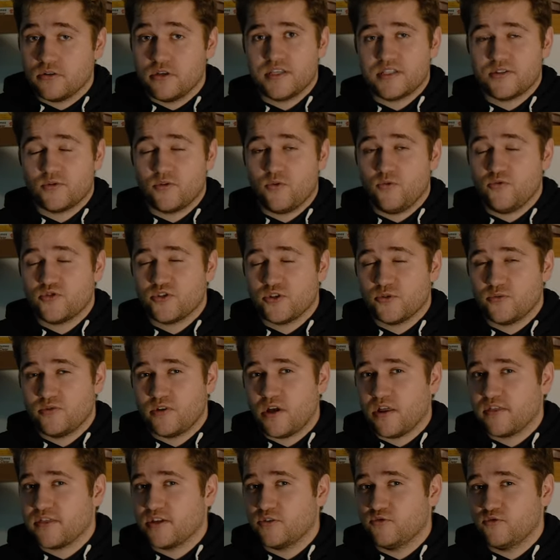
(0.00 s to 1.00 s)
There's also
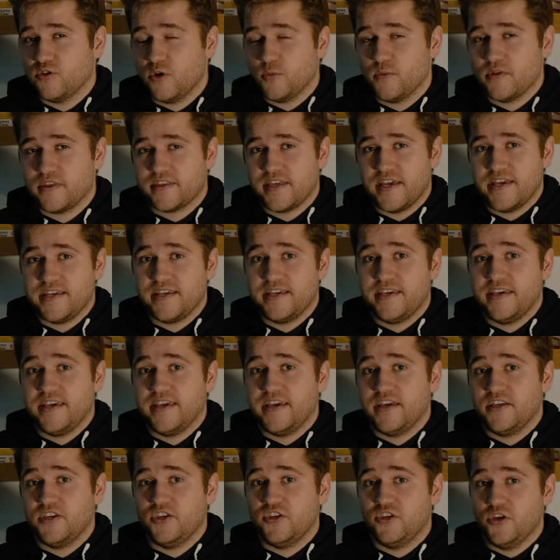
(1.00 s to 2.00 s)
nothing wrong with getting
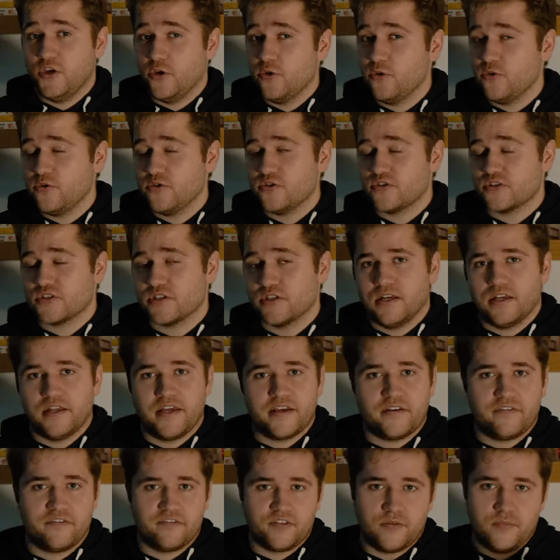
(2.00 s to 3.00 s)
gear used,
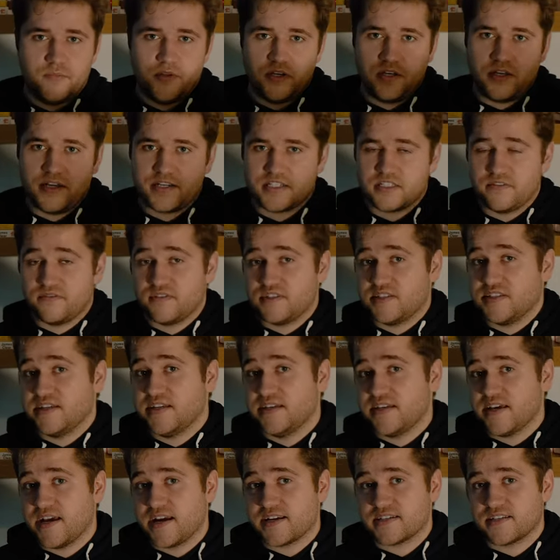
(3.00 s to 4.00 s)
like from the likes of
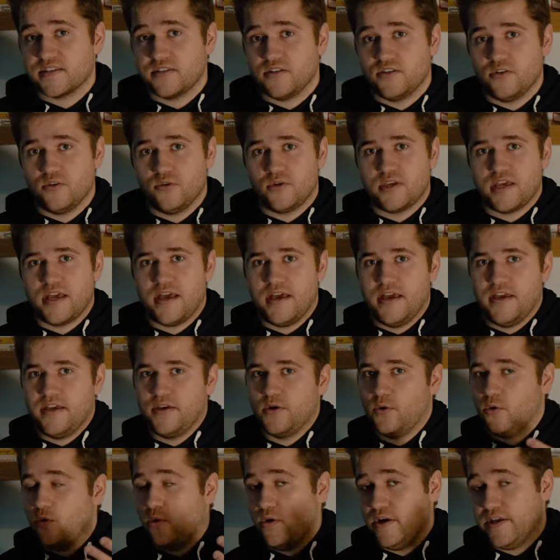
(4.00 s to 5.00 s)
CEX in the
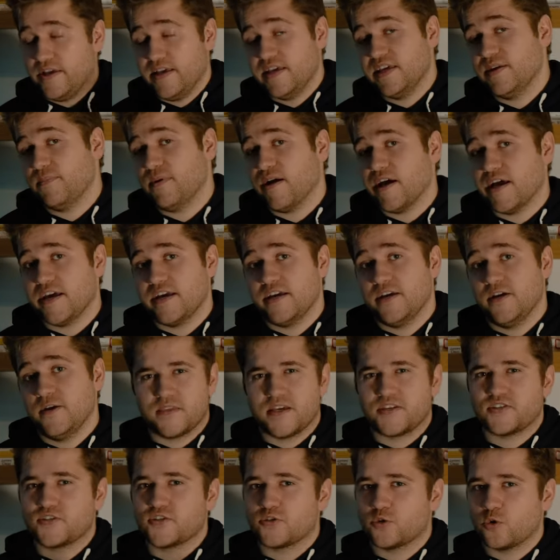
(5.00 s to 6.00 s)
UK or eBay.
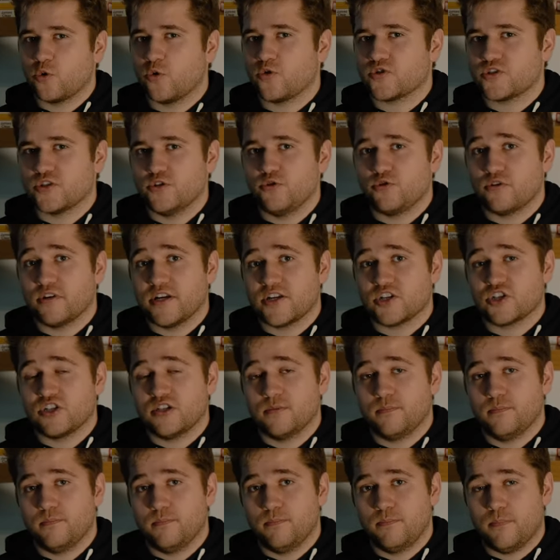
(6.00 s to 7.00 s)
There's stores that you can
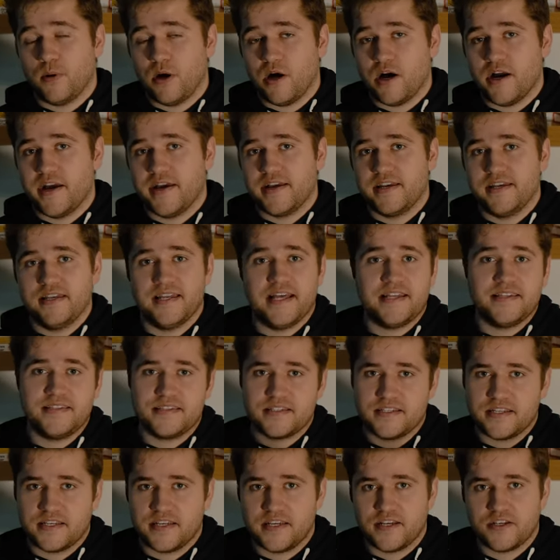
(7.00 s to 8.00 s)
actually buy
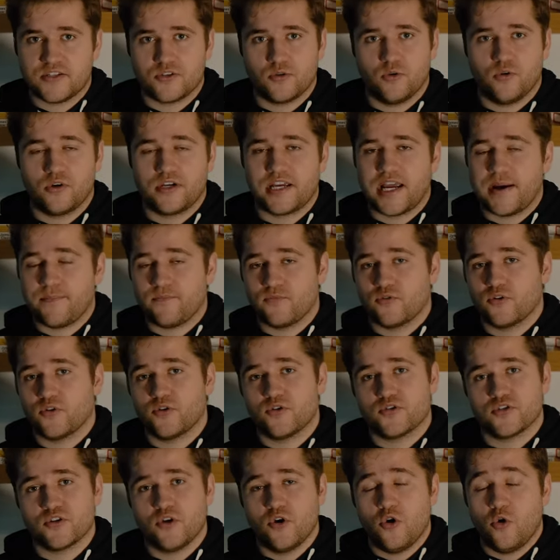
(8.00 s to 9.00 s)
lenses or
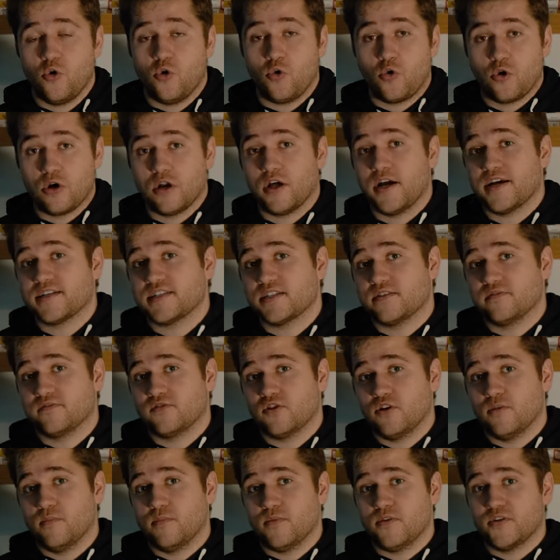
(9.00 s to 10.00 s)
cameras or lighting
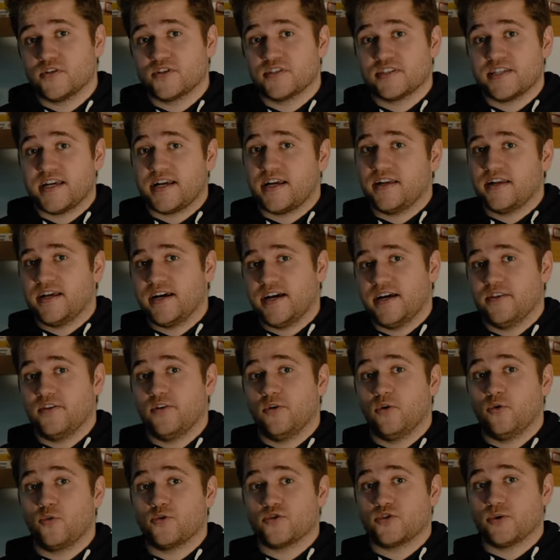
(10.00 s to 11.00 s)
from that's secondhand
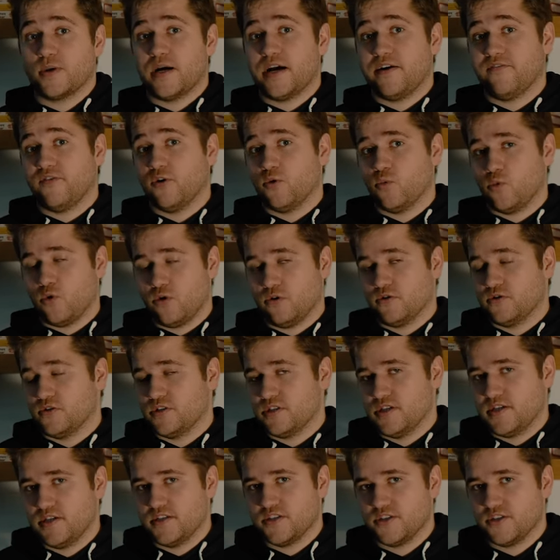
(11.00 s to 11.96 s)
that also have a warranty.